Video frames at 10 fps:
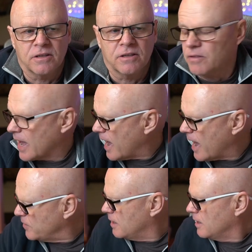The, the
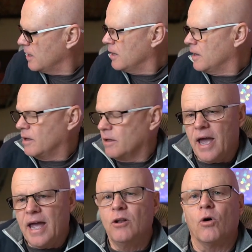having
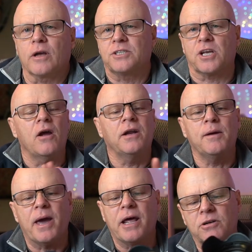and look, it's only
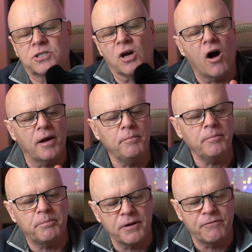a matter of time
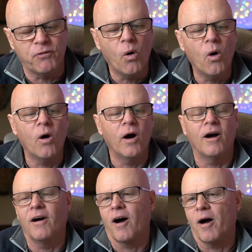before
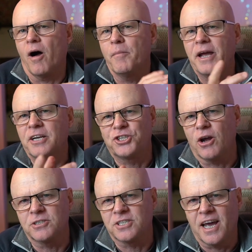I, I made a
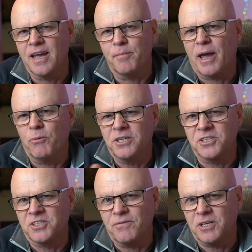joke today about
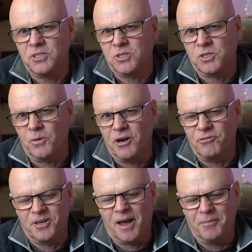Windsor 70 to
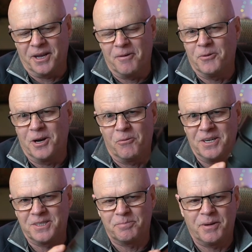200 coming up when I
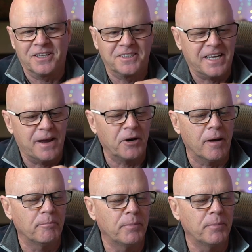went to pick the Tamron up.